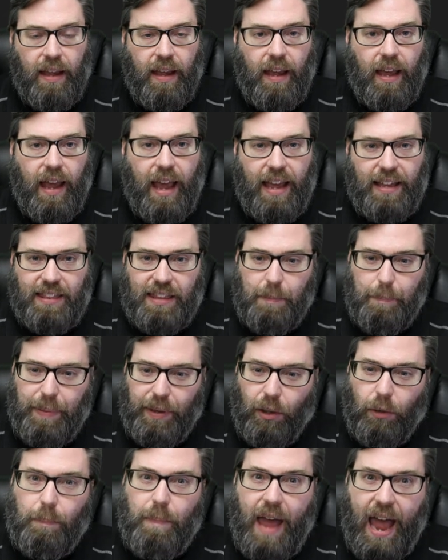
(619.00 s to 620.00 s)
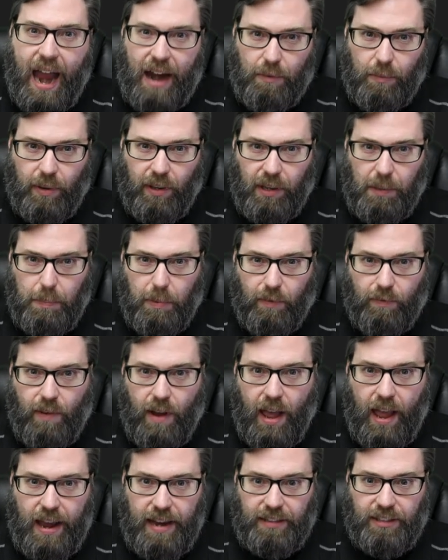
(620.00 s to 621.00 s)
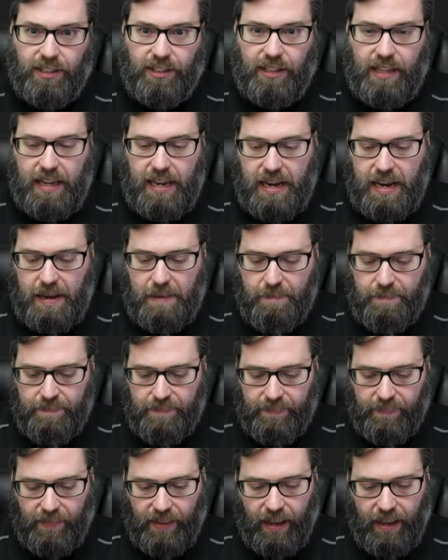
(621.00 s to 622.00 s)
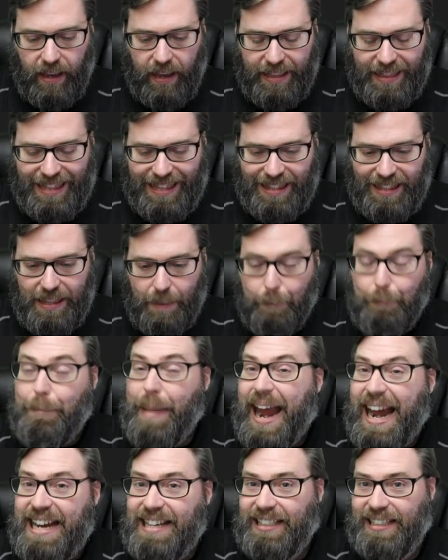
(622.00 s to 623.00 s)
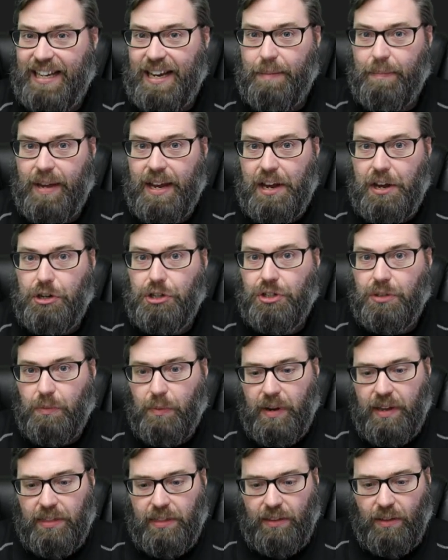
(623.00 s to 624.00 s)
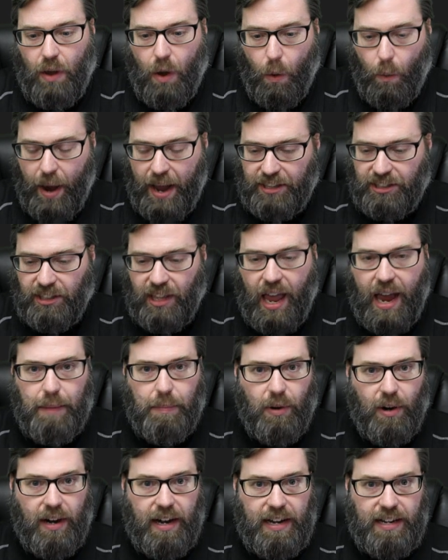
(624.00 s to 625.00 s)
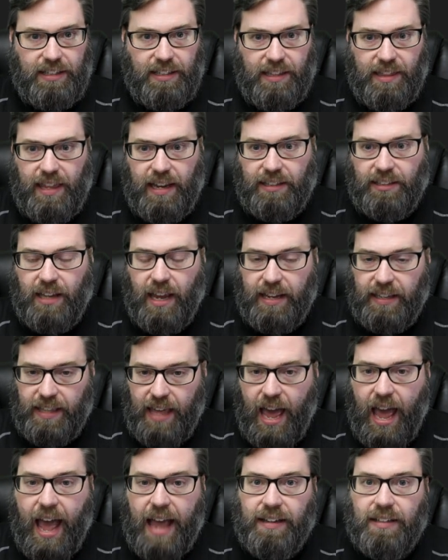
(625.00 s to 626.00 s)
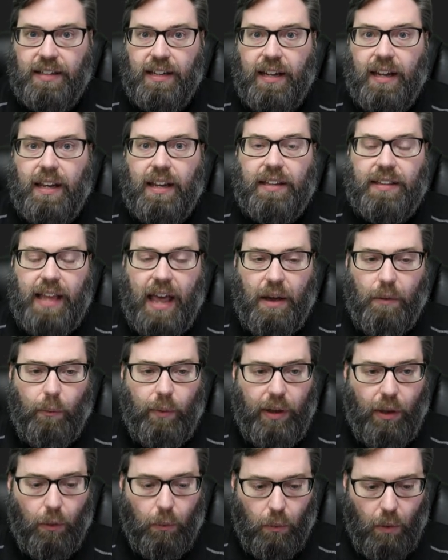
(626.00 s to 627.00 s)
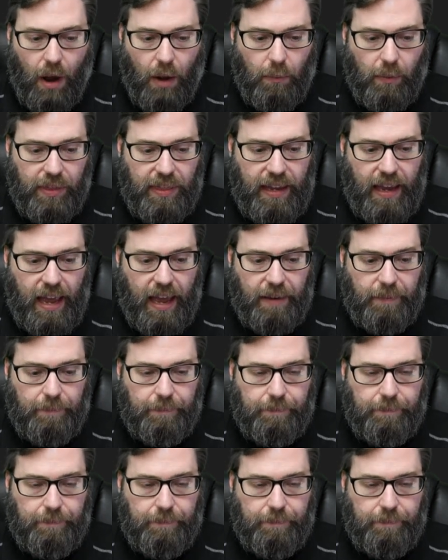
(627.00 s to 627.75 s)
And the build pack really provides the base image with OS libraries and things like that that will run within.